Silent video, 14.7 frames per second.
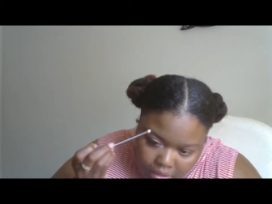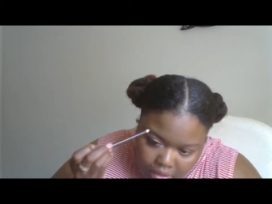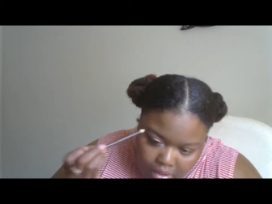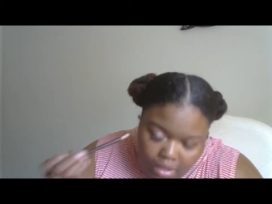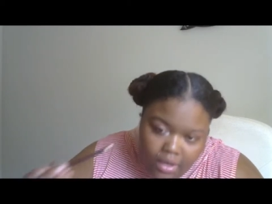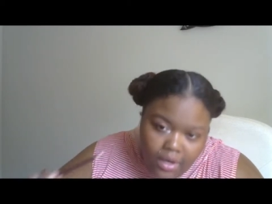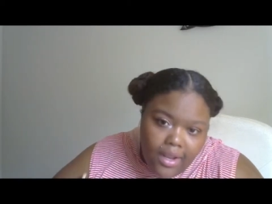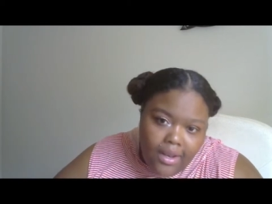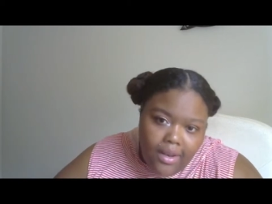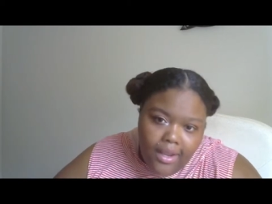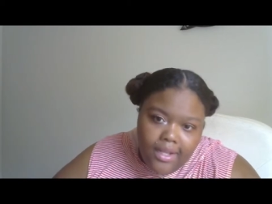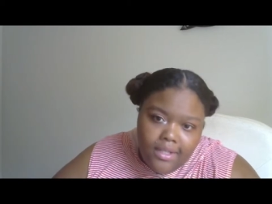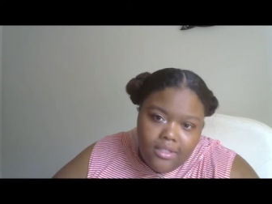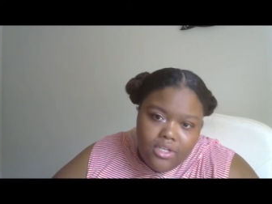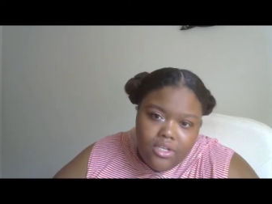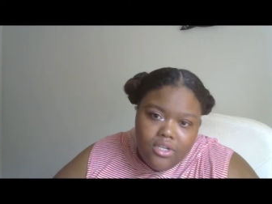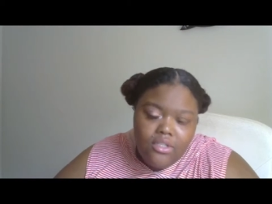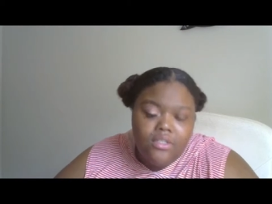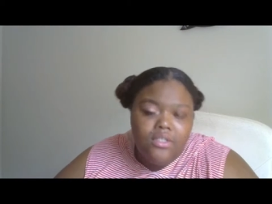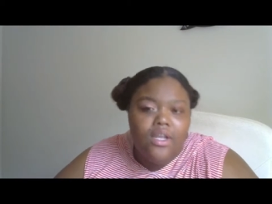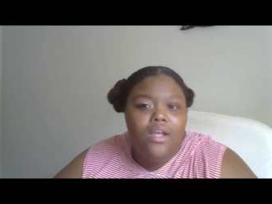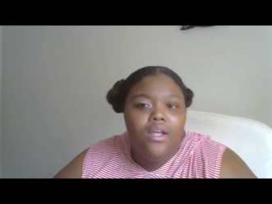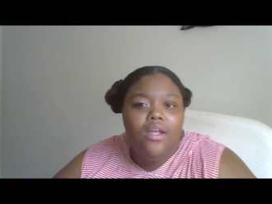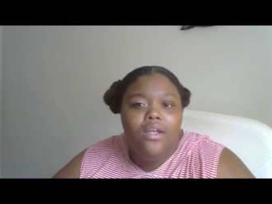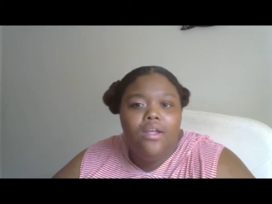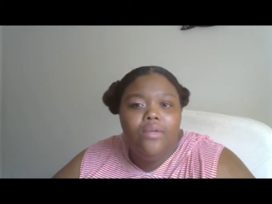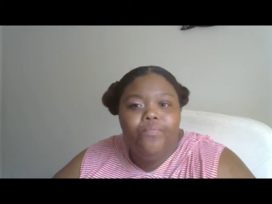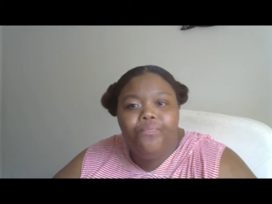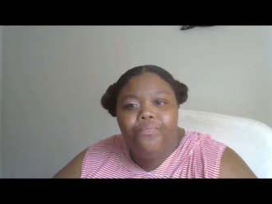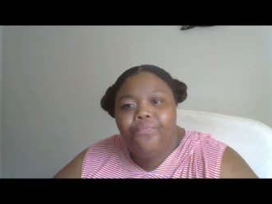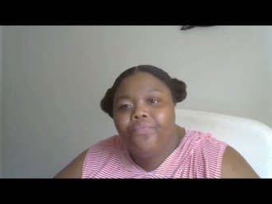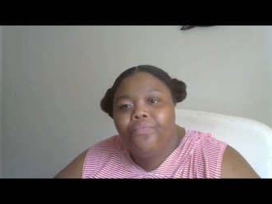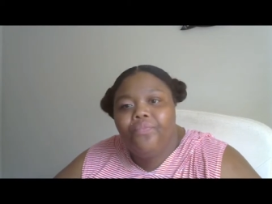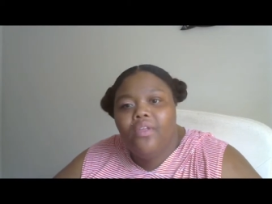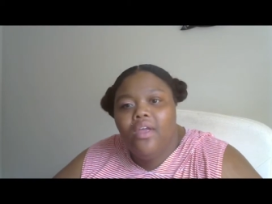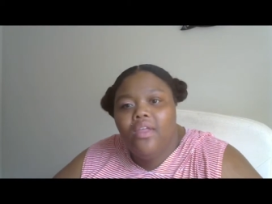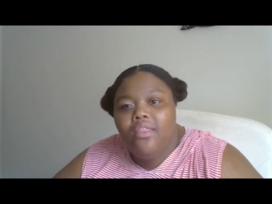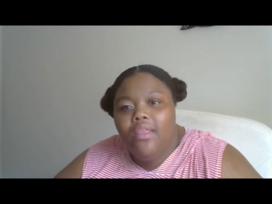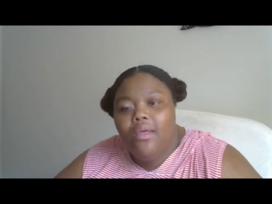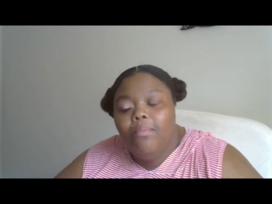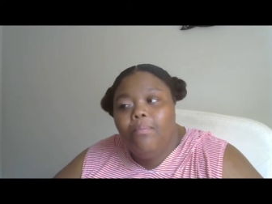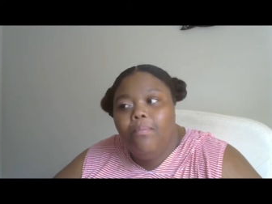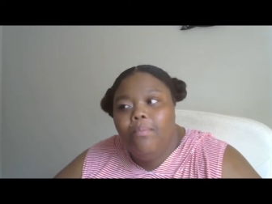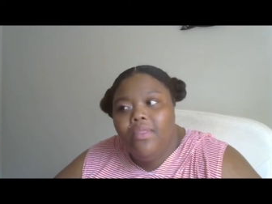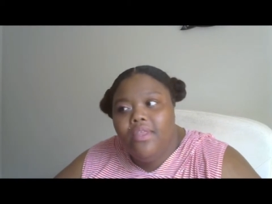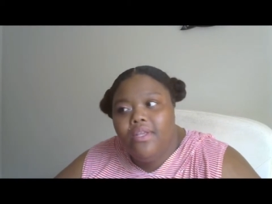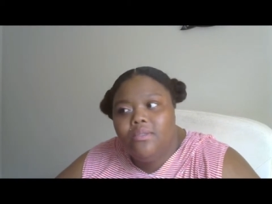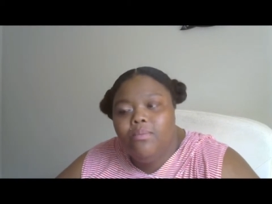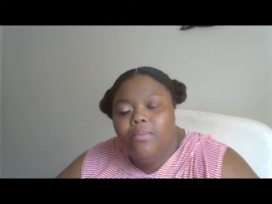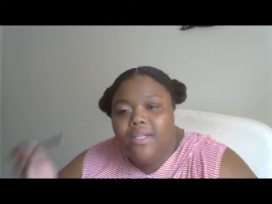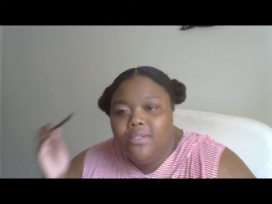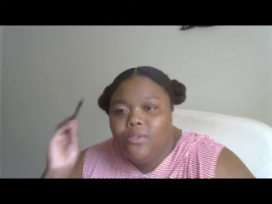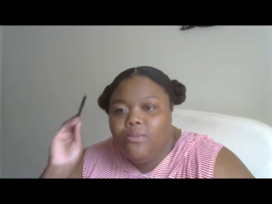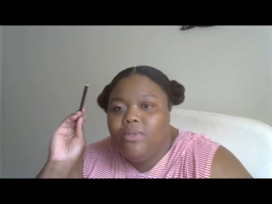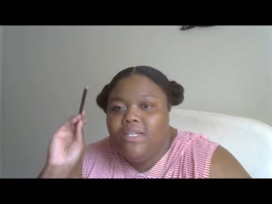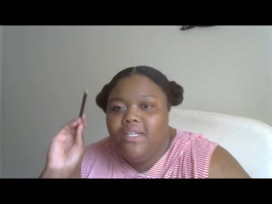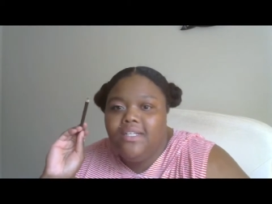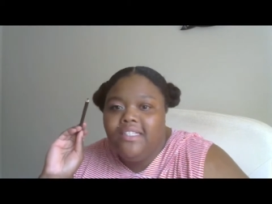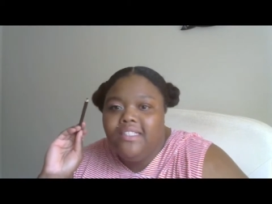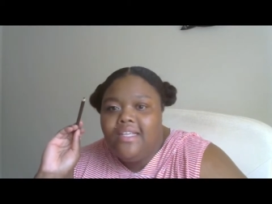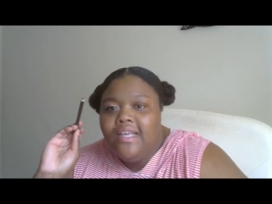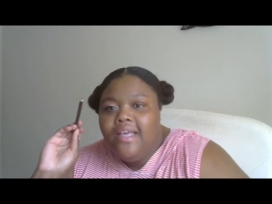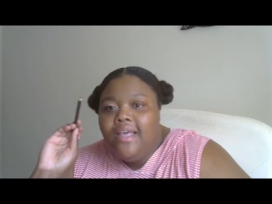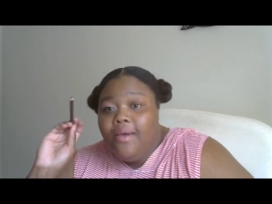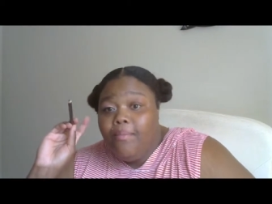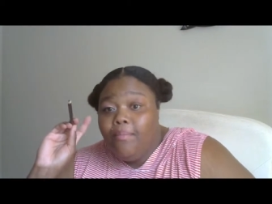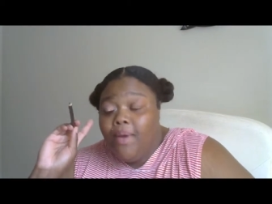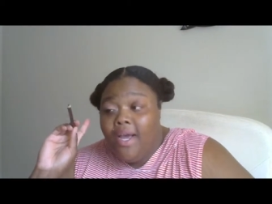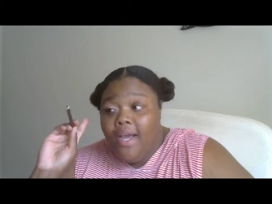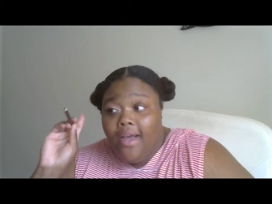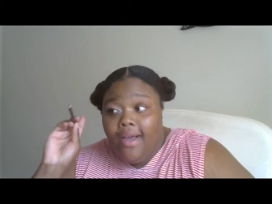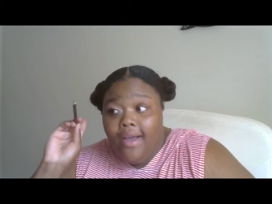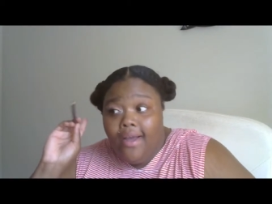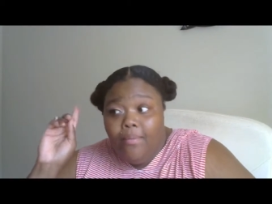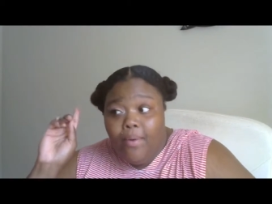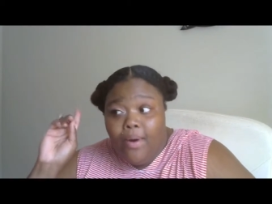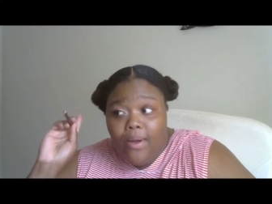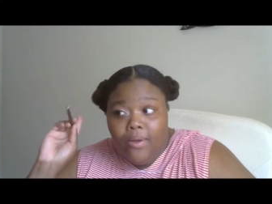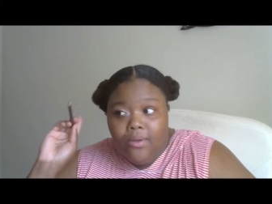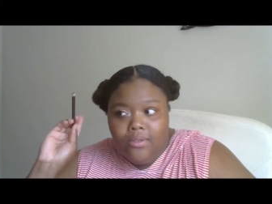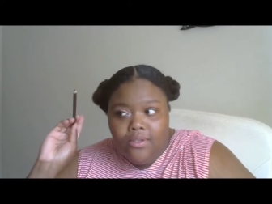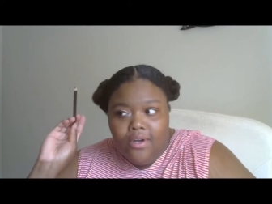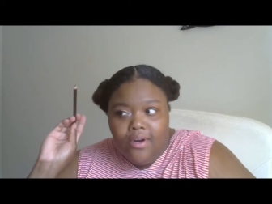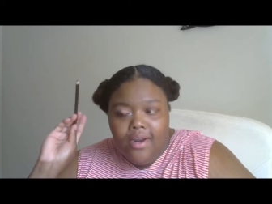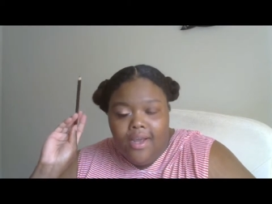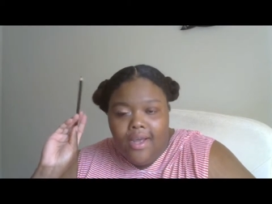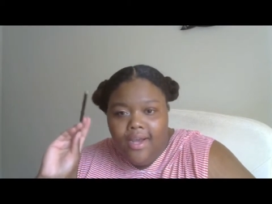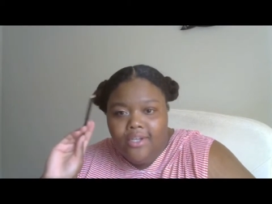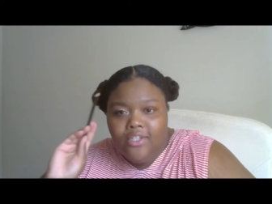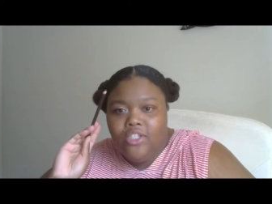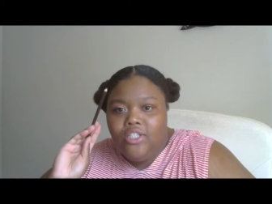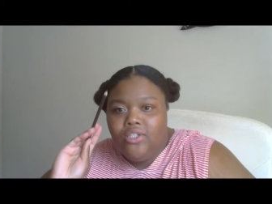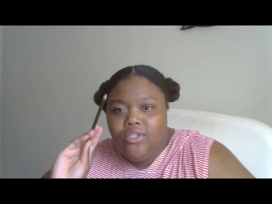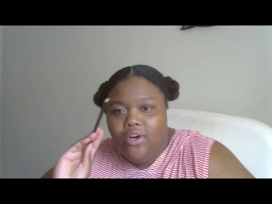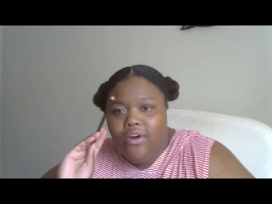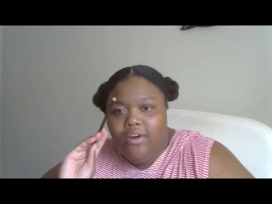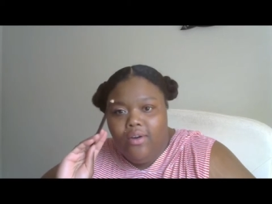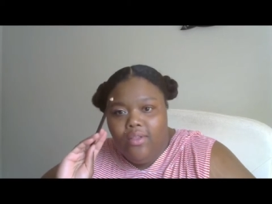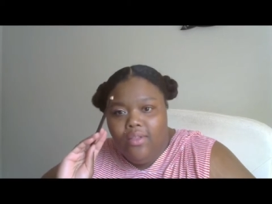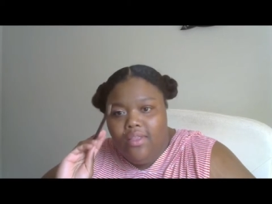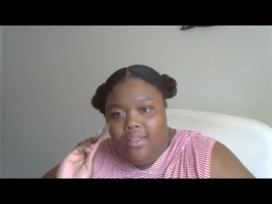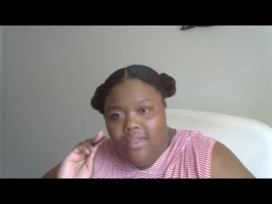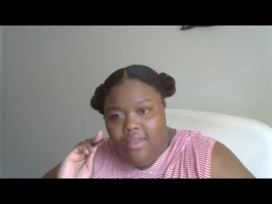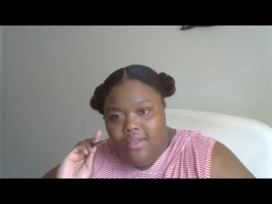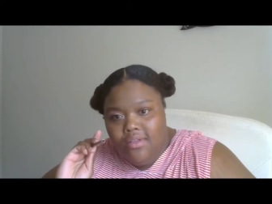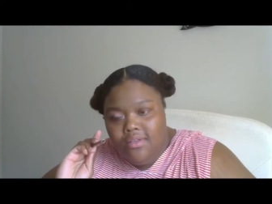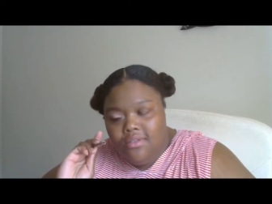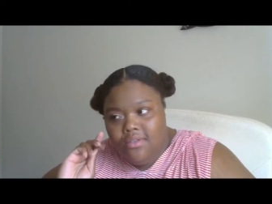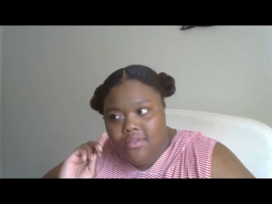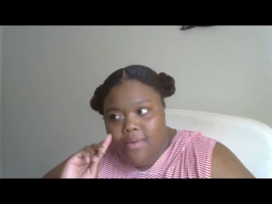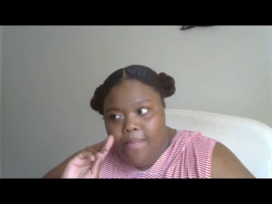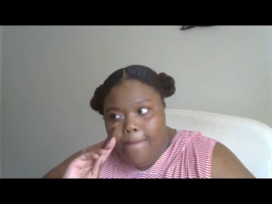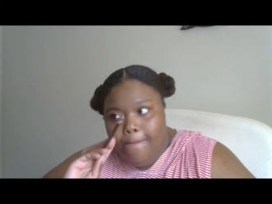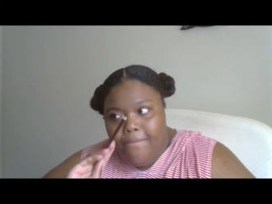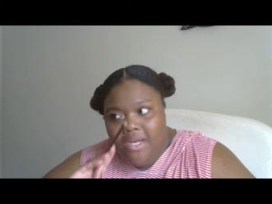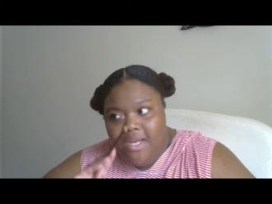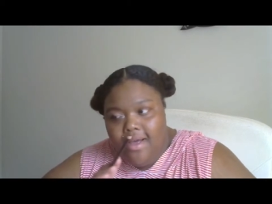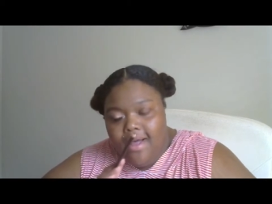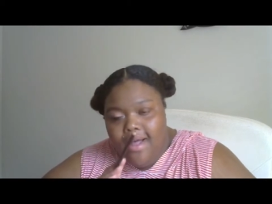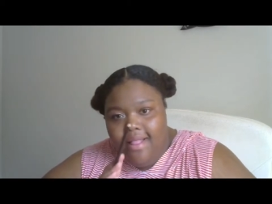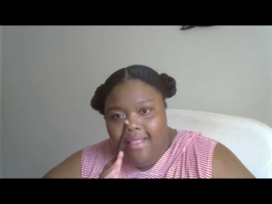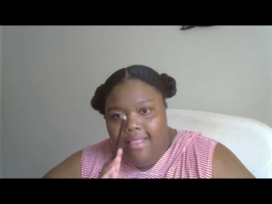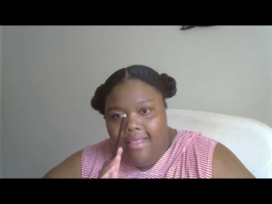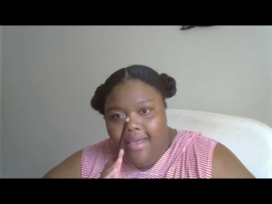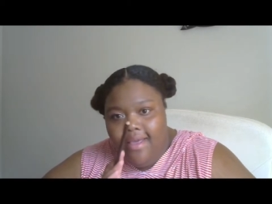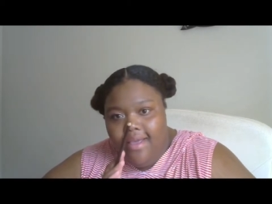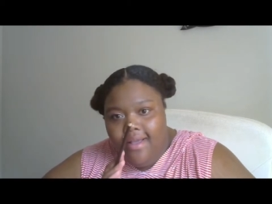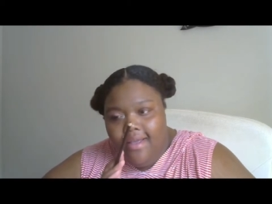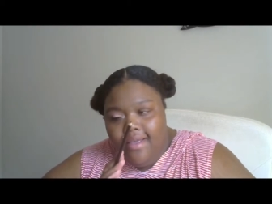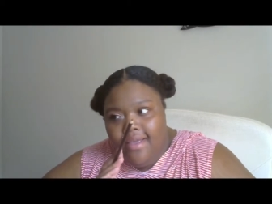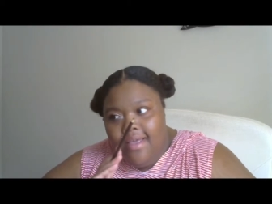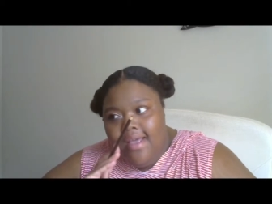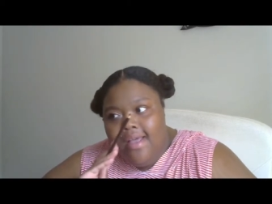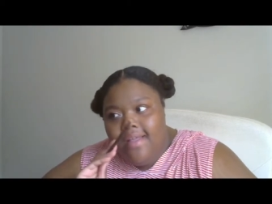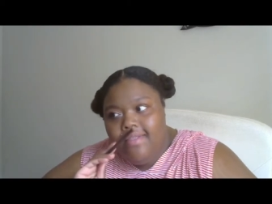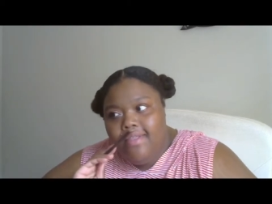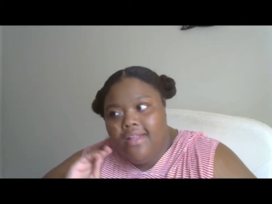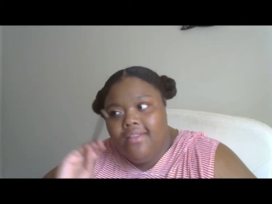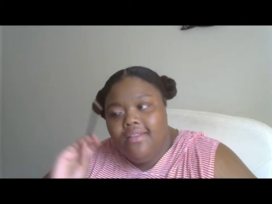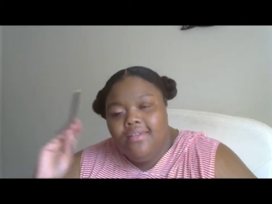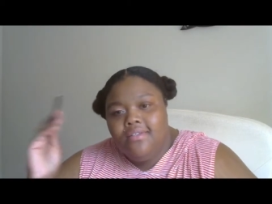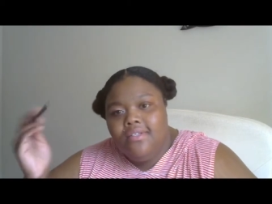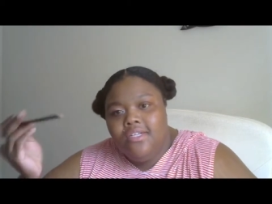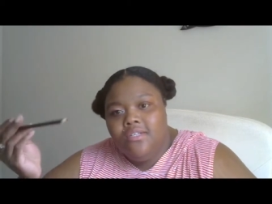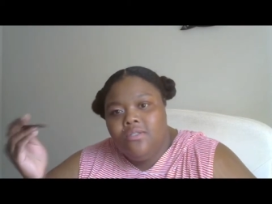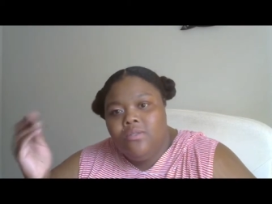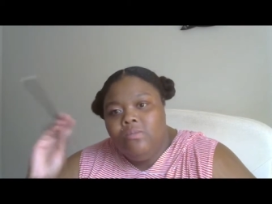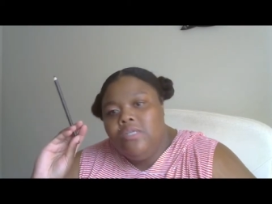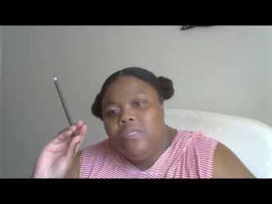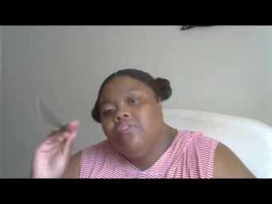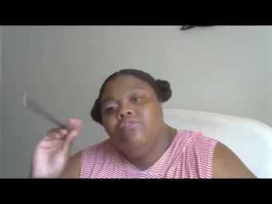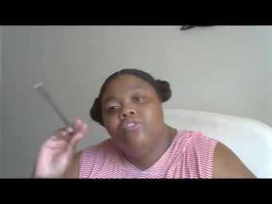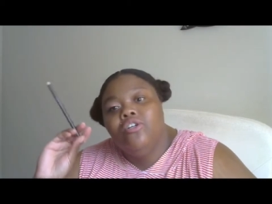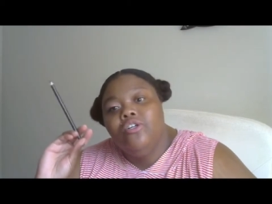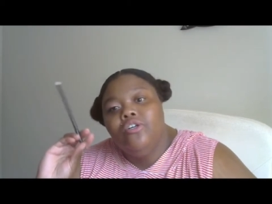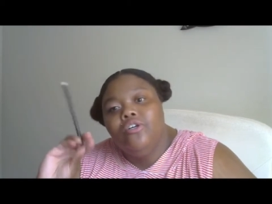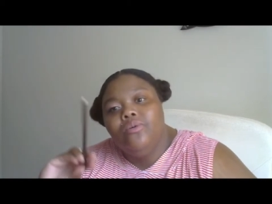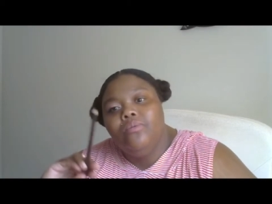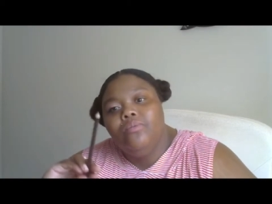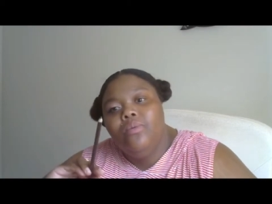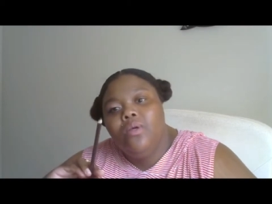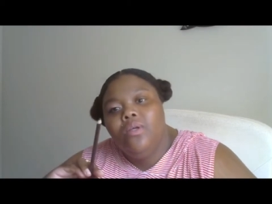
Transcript: and I like to use um, the, this pencil because my eyebrows are actually darker than this but I like that this gives me room